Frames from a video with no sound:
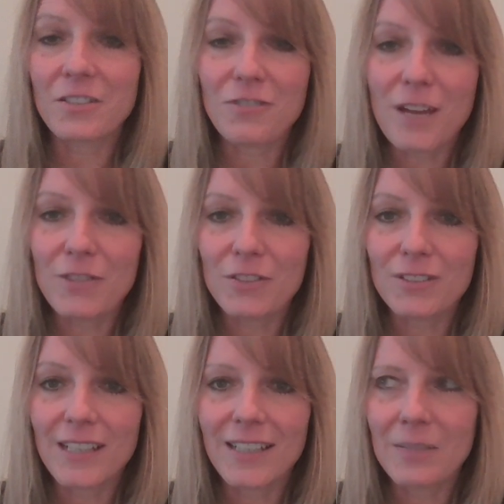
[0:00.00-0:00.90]
a key driver
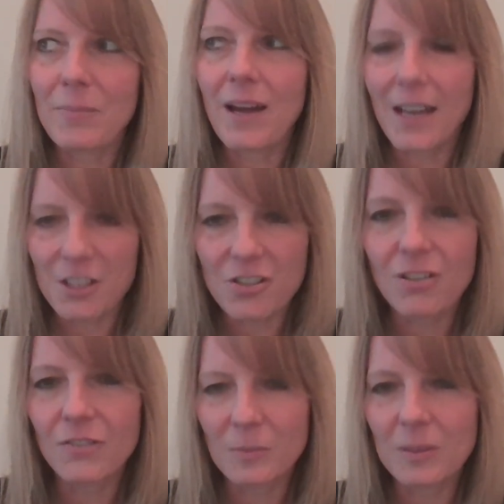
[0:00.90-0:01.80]
today. The
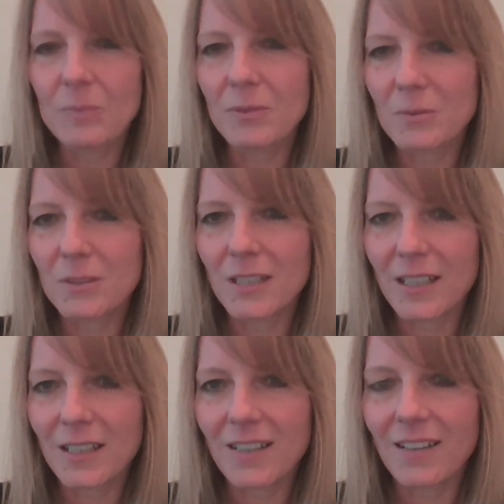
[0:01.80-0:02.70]
passion of the people
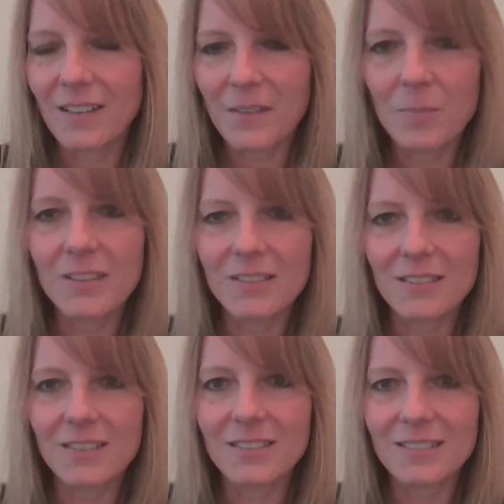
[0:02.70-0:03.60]
working in the
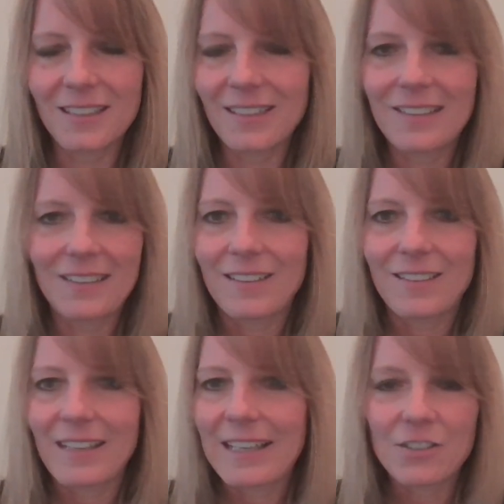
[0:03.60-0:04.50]
business,
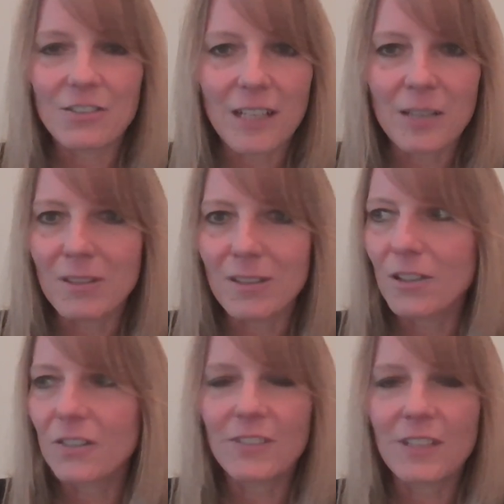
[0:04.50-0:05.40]
incredible. A
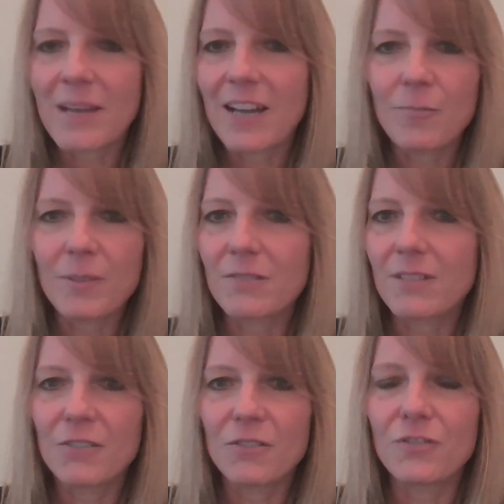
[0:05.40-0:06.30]
lot of them have been
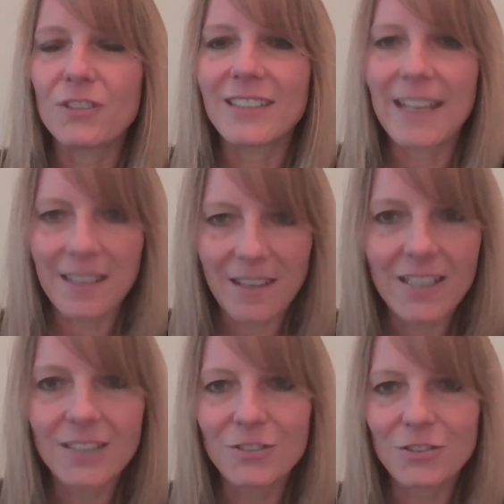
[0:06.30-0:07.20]
around for
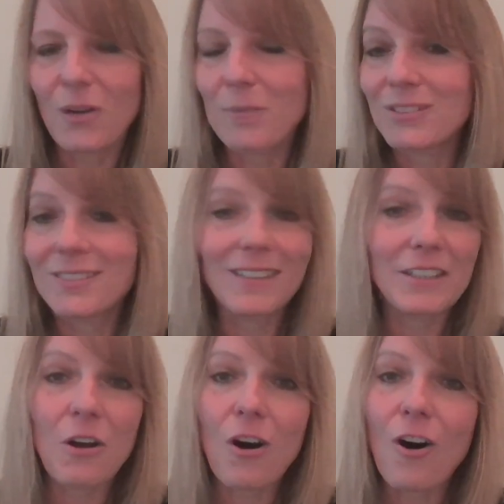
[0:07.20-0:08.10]
decades. So I'm still
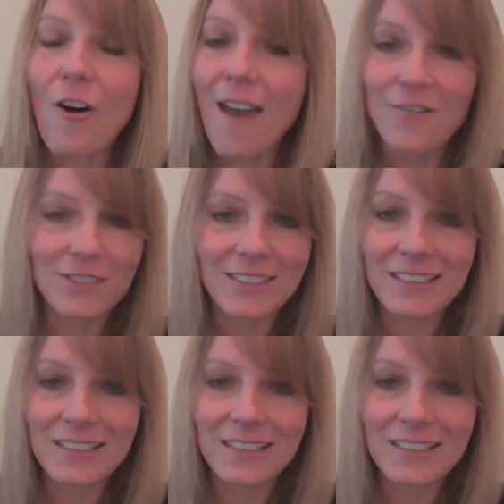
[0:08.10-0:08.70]
in awe every